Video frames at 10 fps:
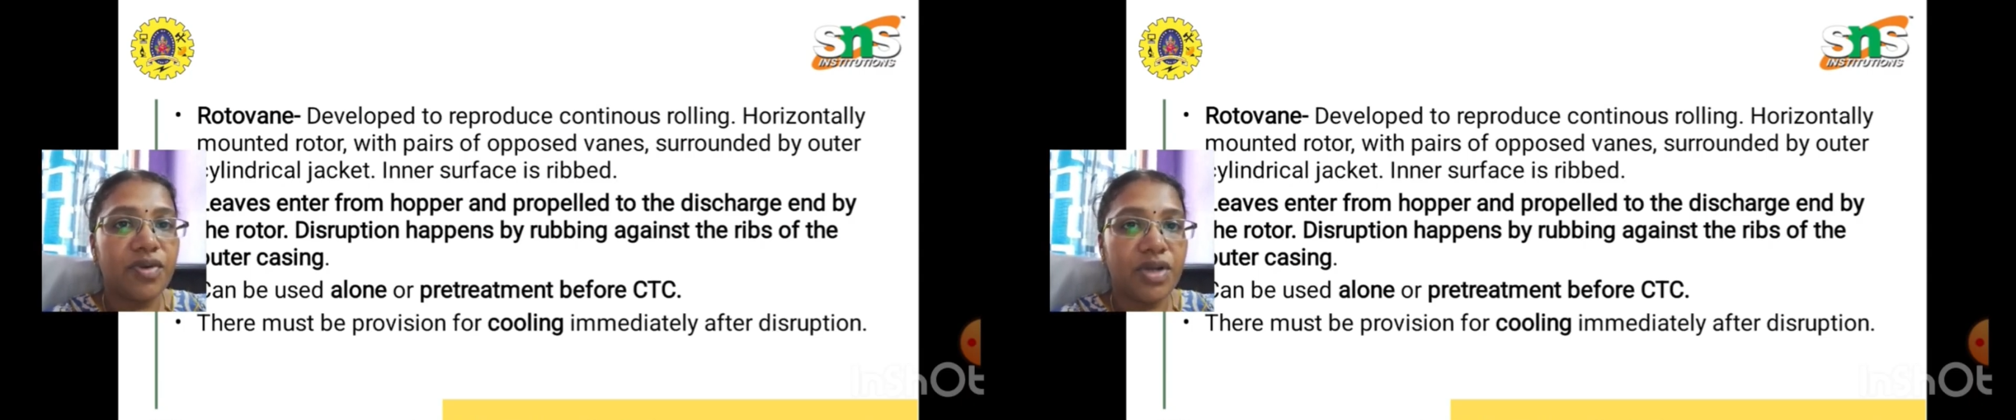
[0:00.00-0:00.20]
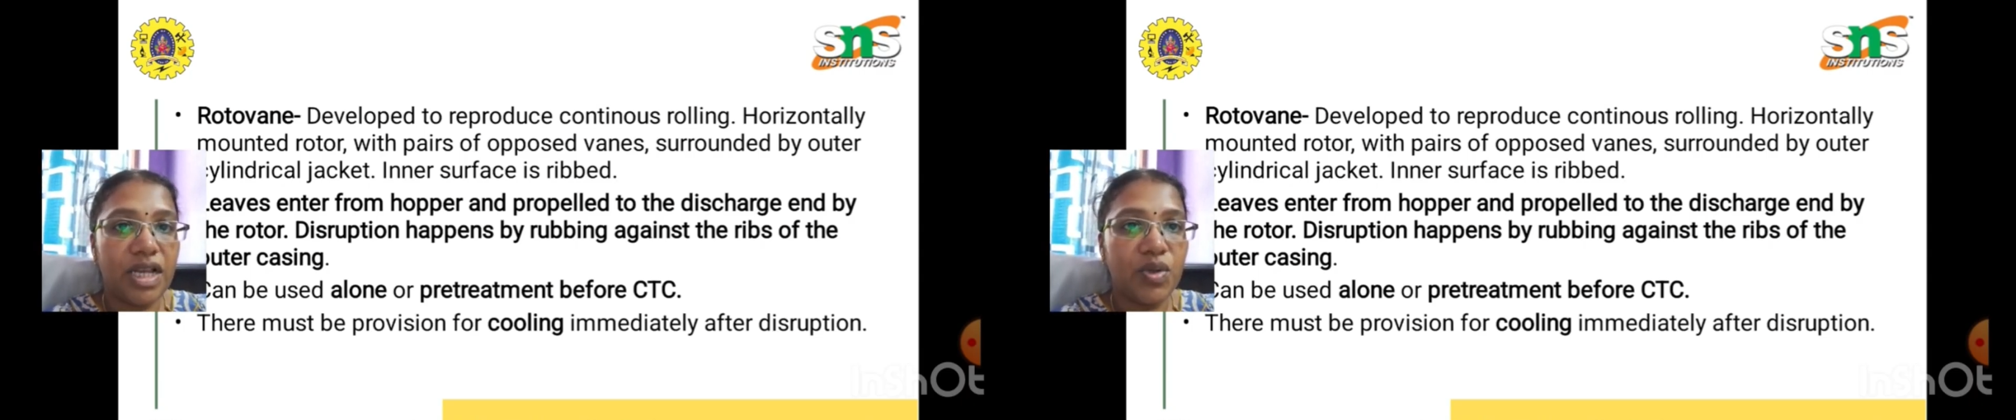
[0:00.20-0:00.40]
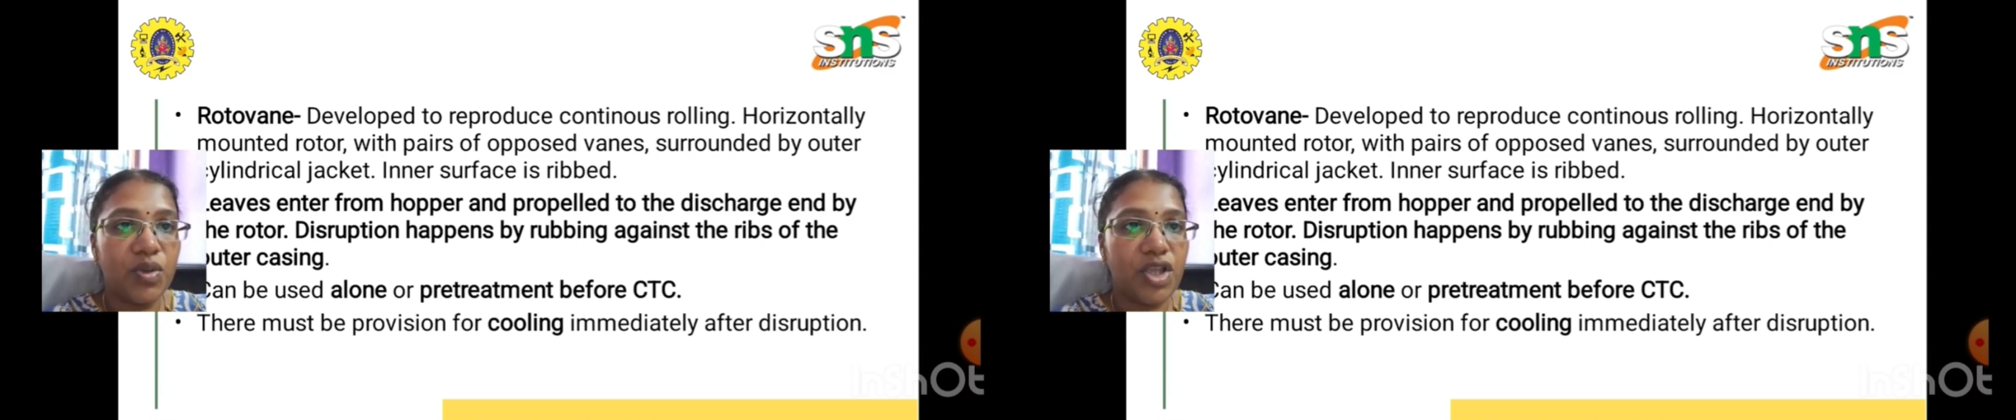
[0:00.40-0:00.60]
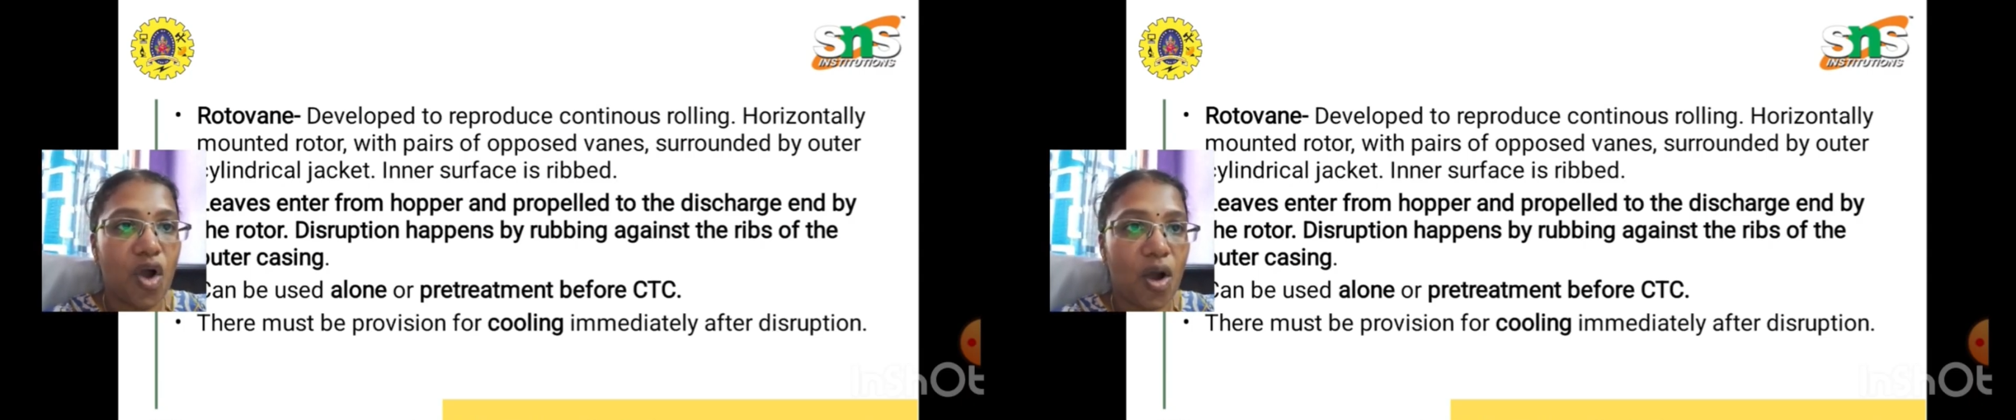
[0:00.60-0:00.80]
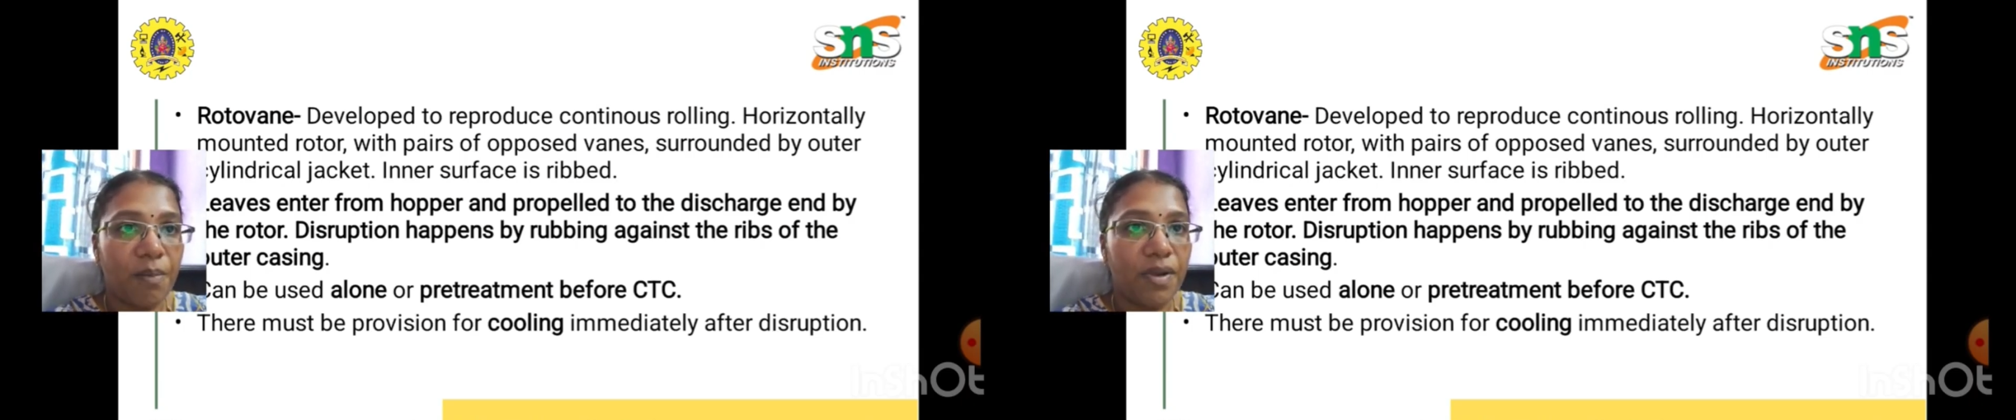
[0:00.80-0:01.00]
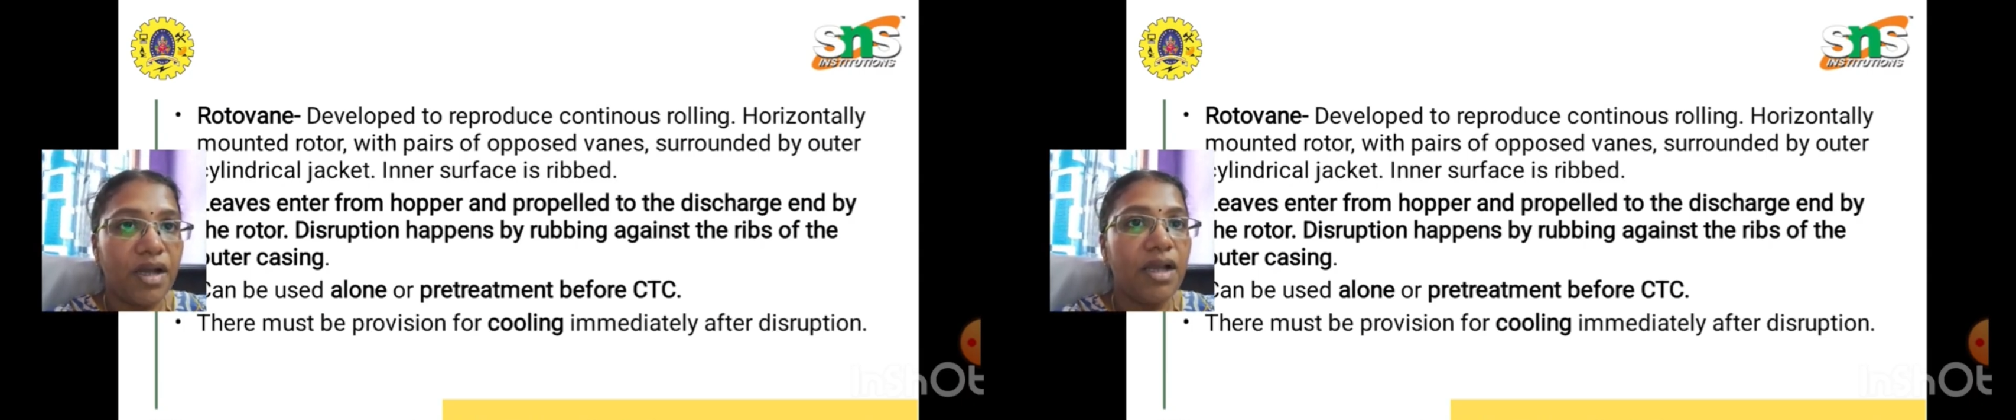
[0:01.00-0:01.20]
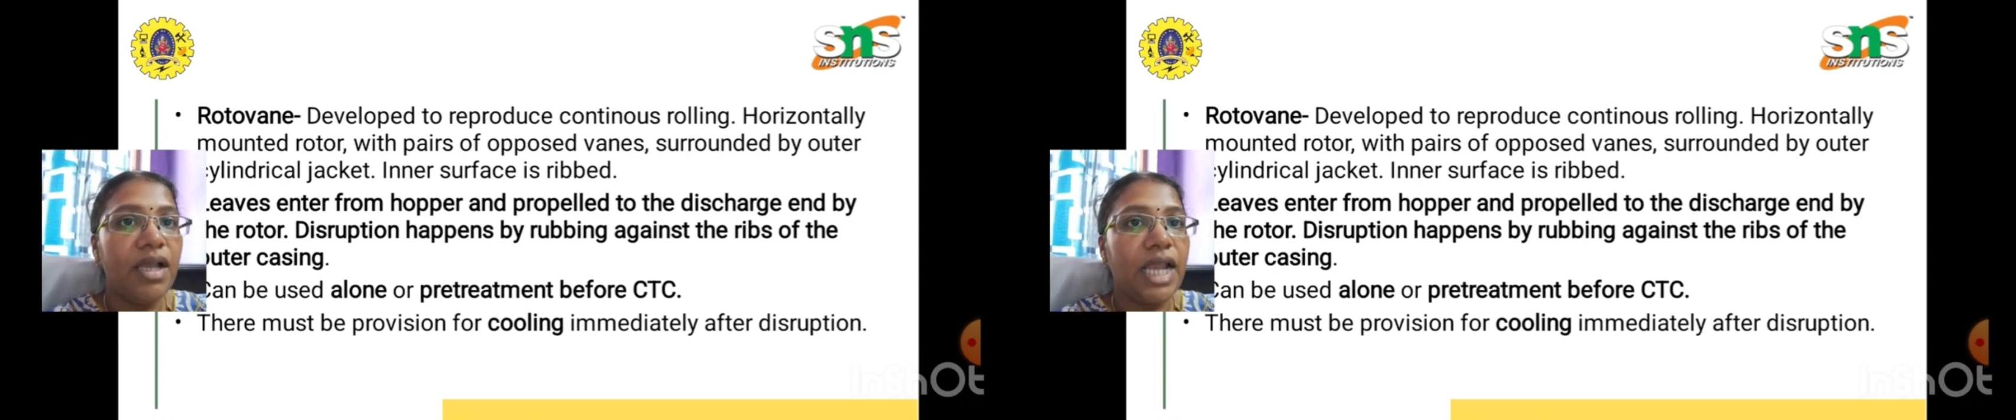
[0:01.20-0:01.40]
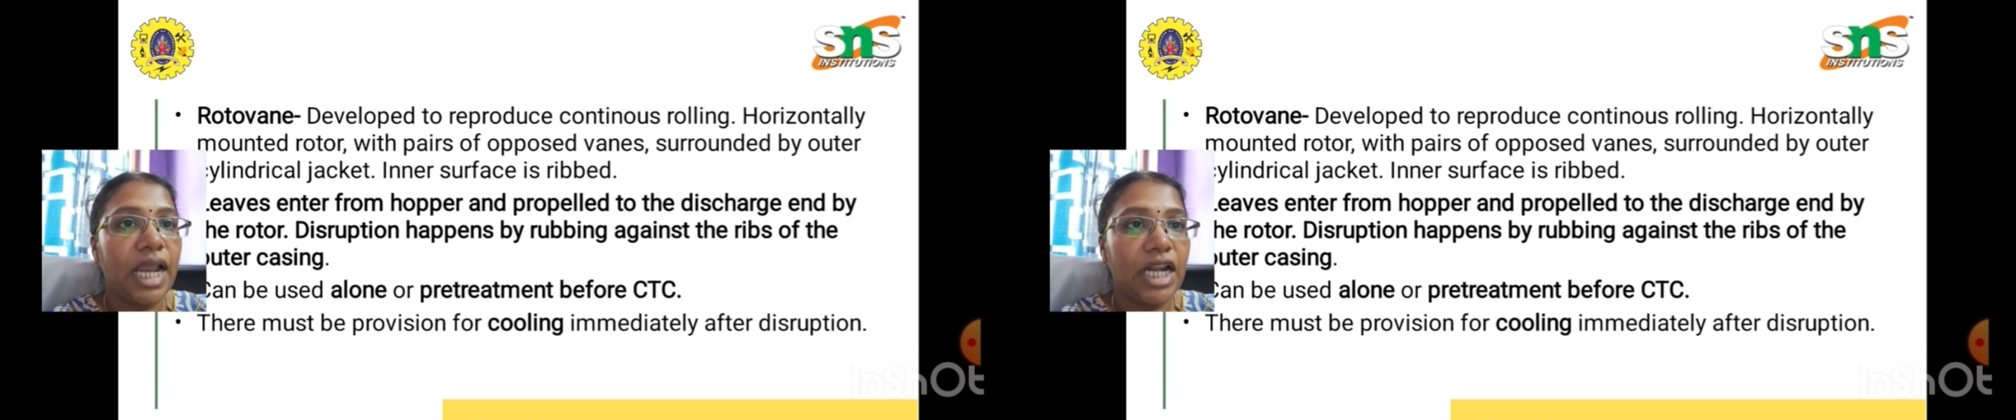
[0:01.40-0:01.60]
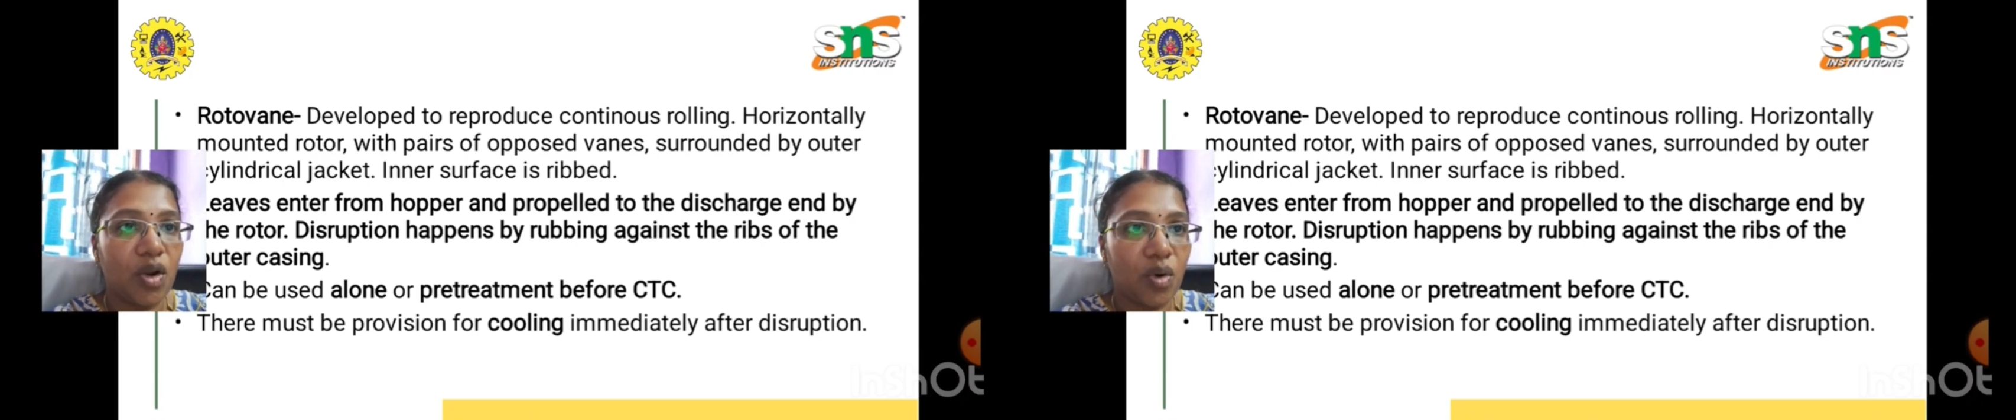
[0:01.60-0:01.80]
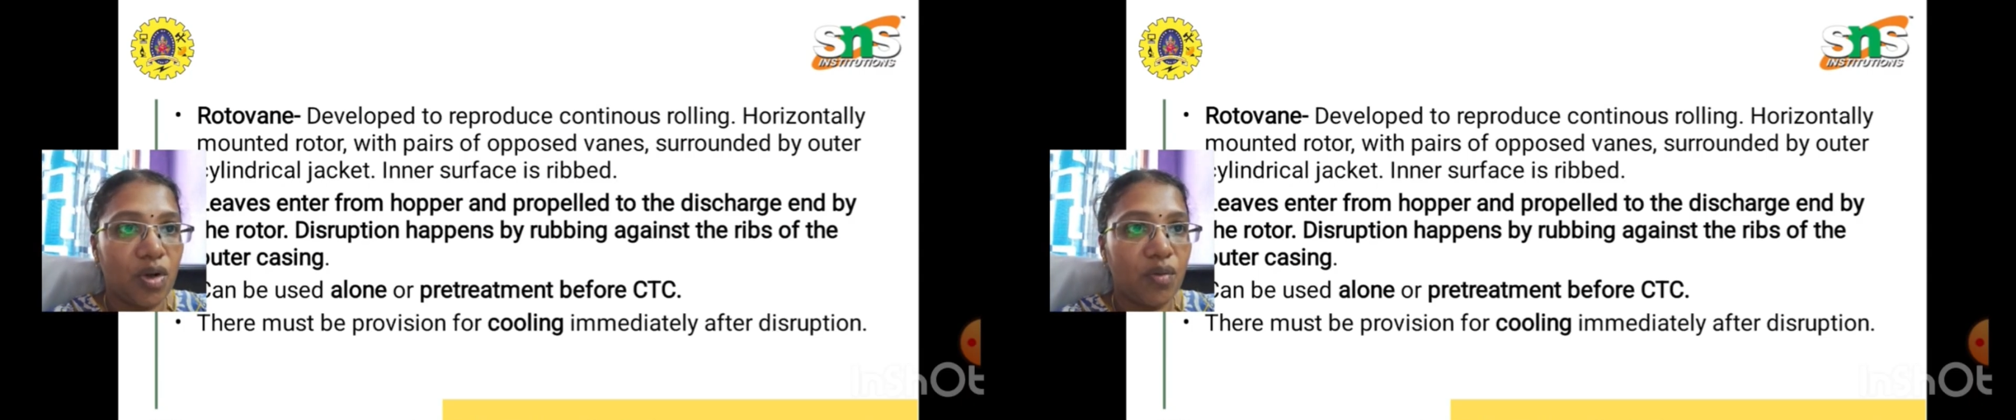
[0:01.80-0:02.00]
into the hopper in a
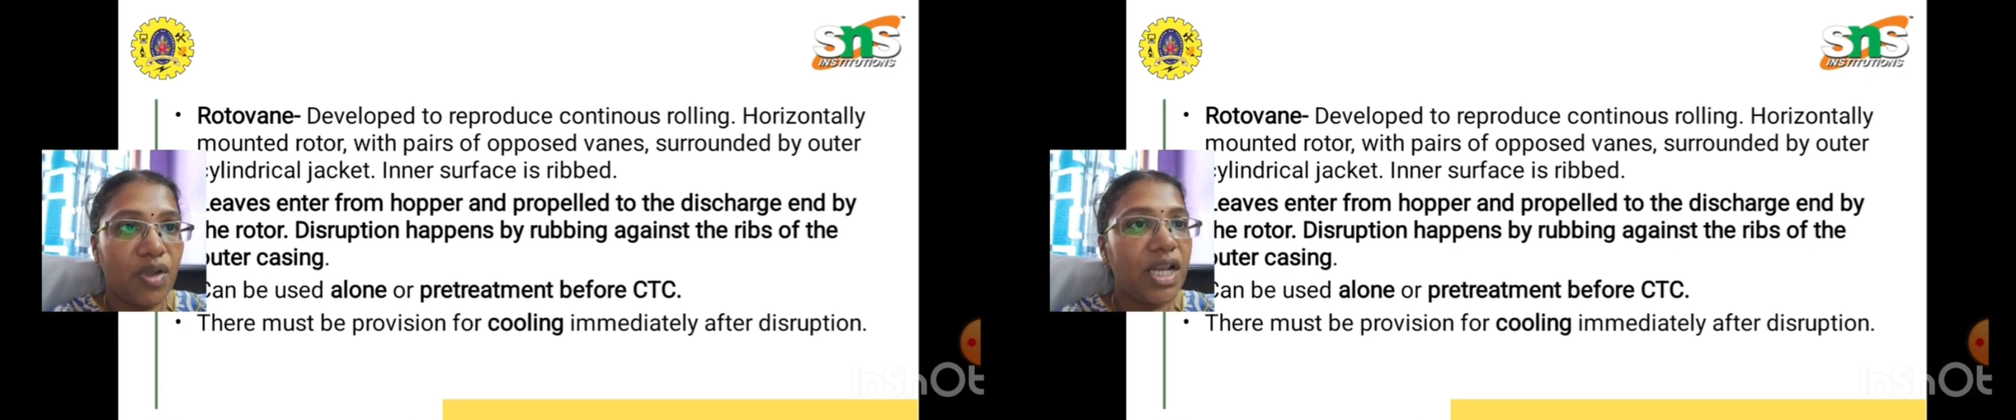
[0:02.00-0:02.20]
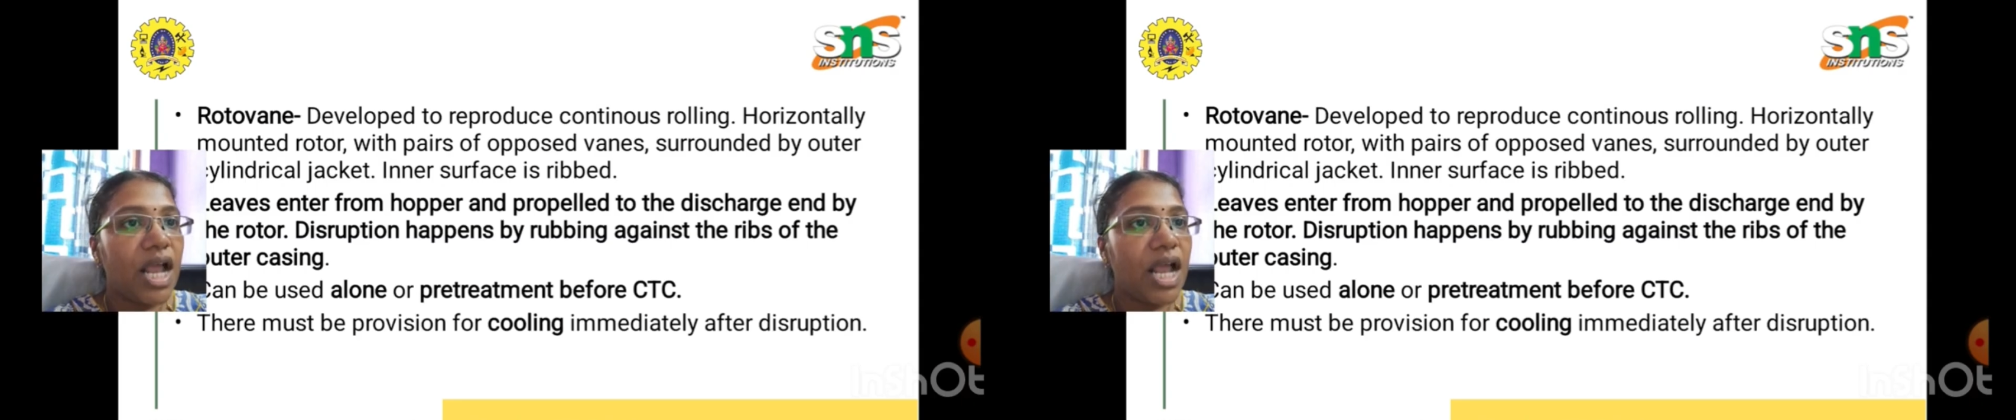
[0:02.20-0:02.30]
rotor vane,